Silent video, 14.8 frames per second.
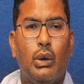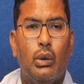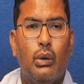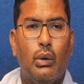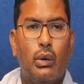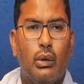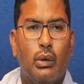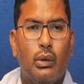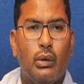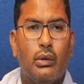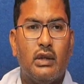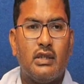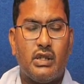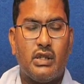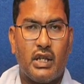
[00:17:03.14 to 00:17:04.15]

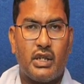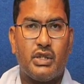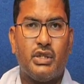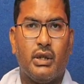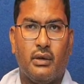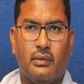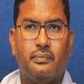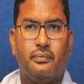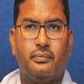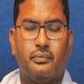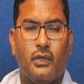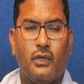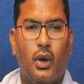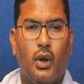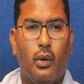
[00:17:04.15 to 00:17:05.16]
the structure.
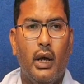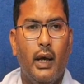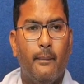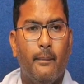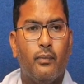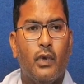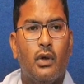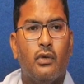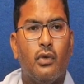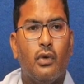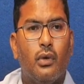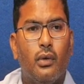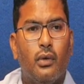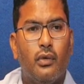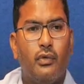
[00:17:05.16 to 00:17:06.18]
Okay,
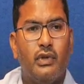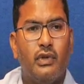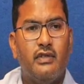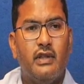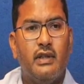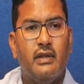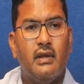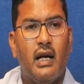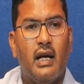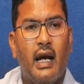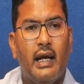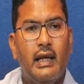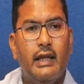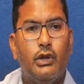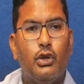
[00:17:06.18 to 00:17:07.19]
so this is a
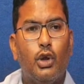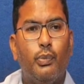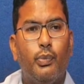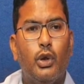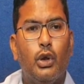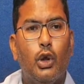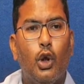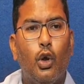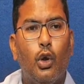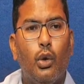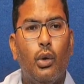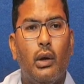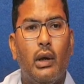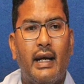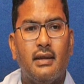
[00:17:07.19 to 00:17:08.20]
highly throughput, low
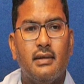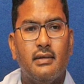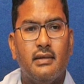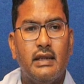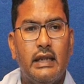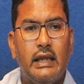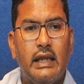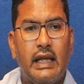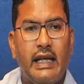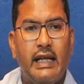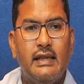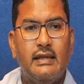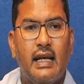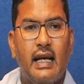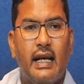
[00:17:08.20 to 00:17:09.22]
latency,
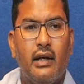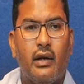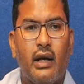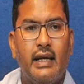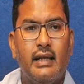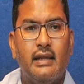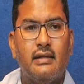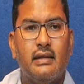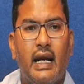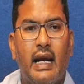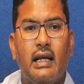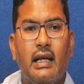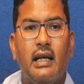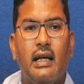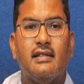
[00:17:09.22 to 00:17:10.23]
reads and writes
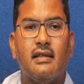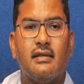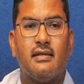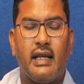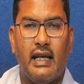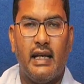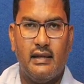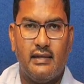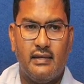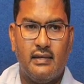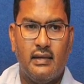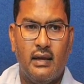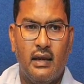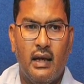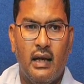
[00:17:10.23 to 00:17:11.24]
endless scales,
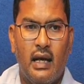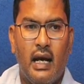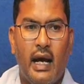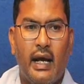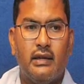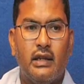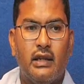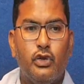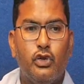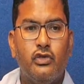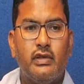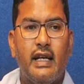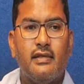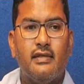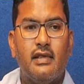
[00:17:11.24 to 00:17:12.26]
and the use
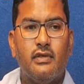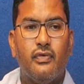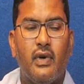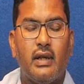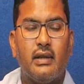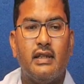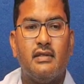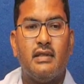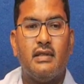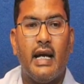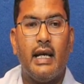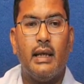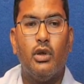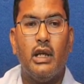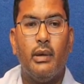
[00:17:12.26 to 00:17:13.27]
cases for this
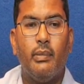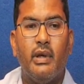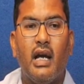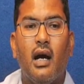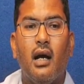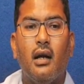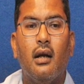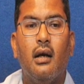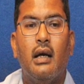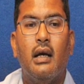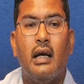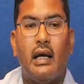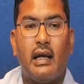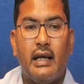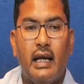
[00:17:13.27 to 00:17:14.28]
DynamoDB are
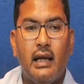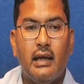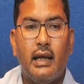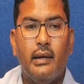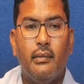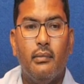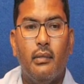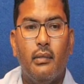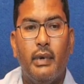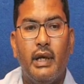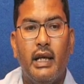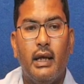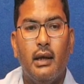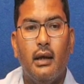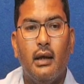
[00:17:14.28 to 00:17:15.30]
real-time
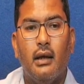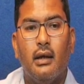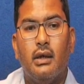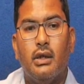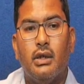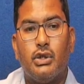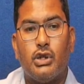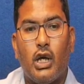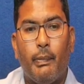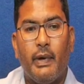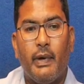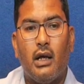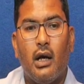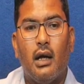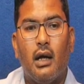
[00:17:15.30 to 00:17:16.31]
bidding,
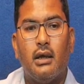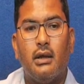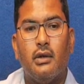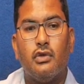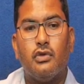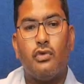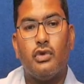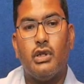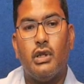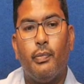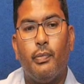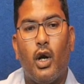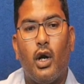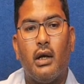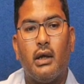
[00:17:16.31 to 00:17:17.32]
shopping cart, social
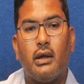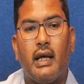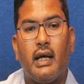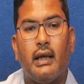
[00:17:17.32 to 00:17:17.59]
product